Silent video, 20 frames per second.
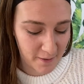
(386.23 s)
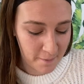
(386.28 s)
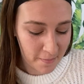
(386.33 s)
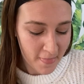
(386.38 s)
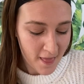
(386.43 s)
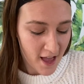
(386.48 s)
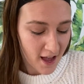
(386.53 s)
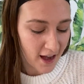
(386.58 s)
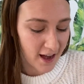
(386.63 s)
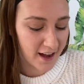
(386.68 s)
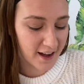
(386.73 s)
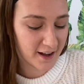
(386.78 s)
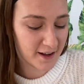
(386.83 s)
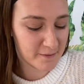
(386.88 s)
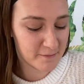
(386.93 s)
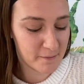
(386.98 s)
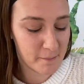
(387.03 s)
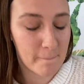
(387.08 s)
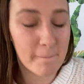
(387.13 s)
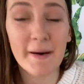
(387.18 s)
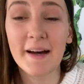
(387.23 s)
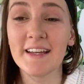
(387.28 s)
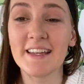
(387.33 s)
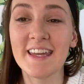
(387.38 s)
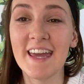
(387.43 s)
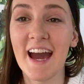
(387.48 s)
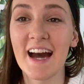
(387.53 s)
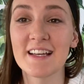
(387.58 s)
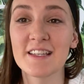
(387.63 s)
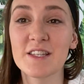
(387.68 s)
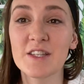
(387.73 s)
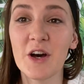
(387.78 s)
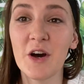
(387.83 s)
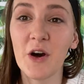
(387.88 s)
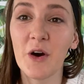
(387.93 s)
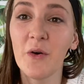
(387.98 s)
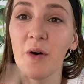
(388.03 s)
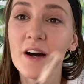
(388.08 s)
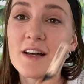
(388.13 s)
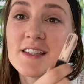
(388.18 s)
But yeah, so
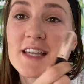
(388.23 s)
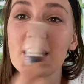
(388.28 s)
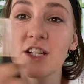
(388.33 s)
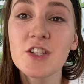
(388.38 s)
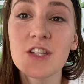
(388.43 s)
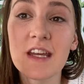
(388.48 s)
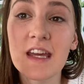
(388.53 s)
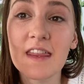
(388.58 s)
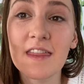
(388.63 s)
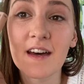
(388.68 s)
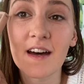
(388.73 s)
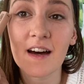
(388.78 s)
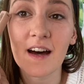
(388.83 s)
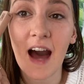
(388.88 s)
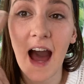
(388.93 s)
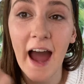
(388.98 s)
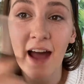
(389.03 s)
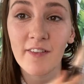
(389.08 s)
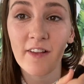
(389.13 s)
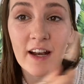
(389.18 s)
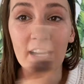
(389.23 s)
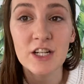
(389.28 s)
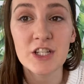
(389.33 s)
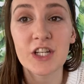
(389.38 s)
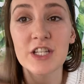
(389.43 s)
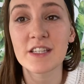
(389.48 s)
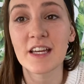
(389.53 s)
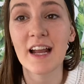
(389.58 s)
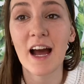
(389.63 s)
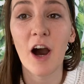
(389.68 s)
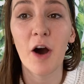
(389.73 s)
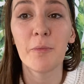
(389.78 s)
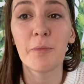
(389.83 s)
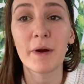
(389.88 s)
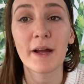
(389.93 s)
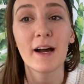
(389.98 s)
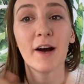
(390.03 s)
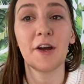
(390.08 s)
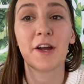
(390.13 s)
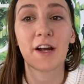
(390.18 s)
essentially the eyeliner is just gonna help bring out
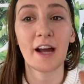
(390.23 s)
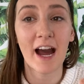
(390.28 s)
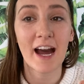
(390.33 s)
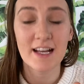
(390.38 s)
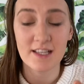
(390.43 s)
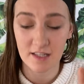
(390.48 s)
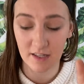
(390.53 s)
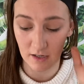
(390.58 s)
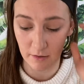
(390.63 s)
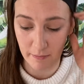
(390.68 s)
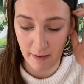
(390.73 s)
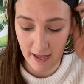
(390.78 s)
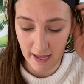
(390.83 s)
your eyes a little bit.